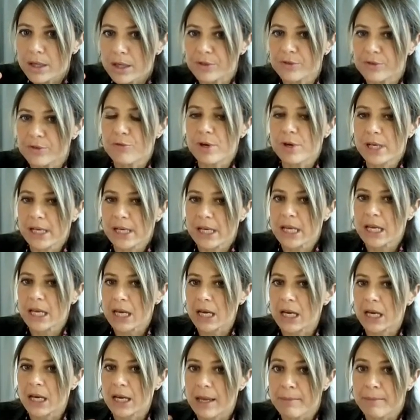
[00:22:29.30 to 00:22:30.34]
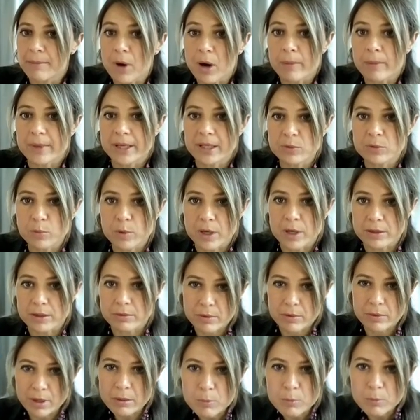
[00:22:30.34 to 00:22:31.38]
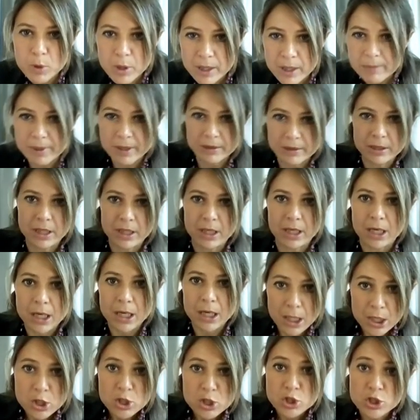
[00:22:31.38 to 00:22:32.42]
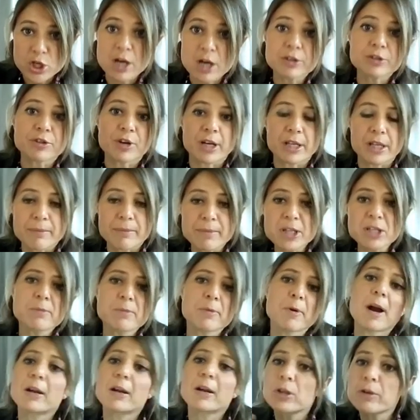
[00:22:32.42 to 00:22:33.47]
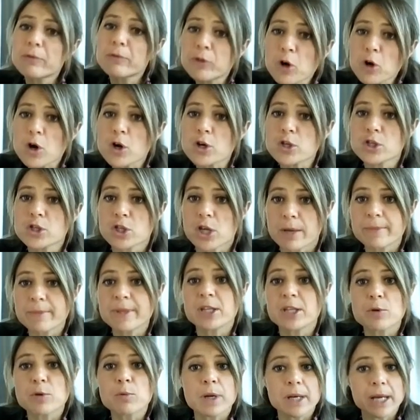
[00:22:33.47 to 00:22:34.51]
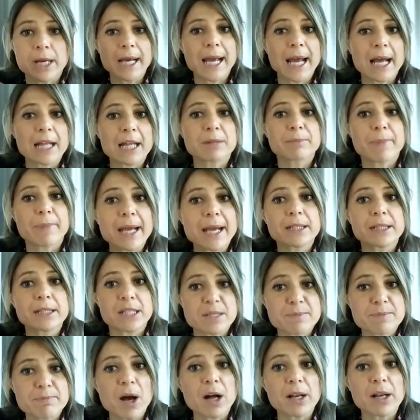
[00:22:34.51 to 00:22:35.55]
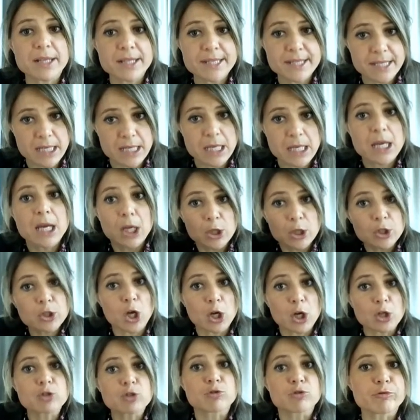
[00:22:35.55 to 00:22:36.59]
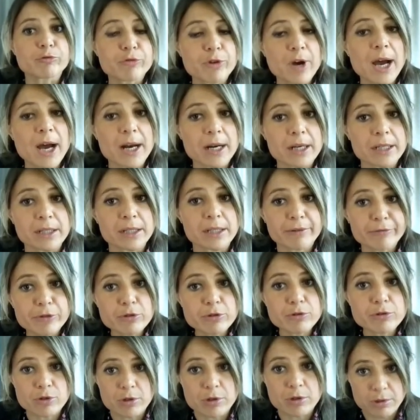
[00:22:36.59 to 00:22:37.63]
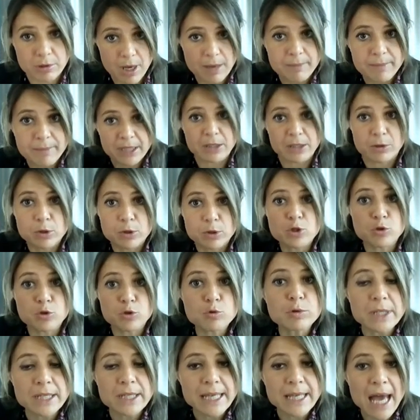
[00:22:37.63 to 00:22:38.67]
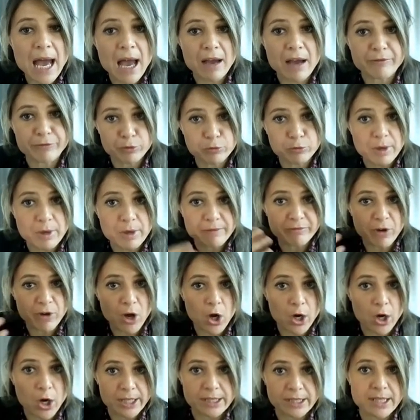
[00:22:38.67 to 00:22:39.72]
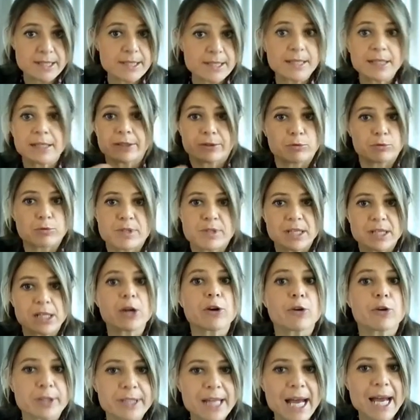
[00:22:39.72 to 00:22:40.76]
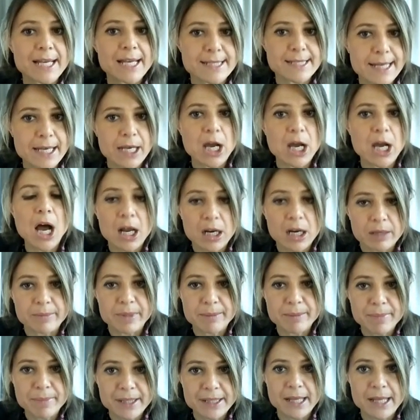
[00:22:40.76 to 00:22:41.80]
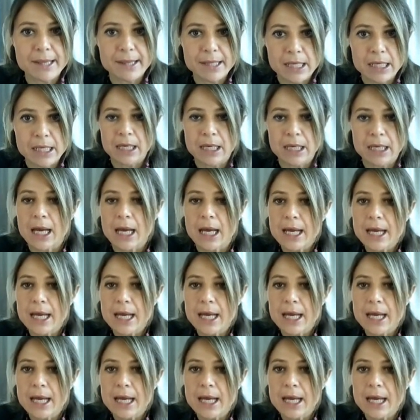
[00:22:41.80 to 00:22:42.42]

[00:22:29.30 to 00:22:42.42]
is really a moment where to think more about the short run and medium run. Of course, I mean, you want to cut back this policy not too far in the future. I mean, soon enough to avoid to sclerotize the economy. But I think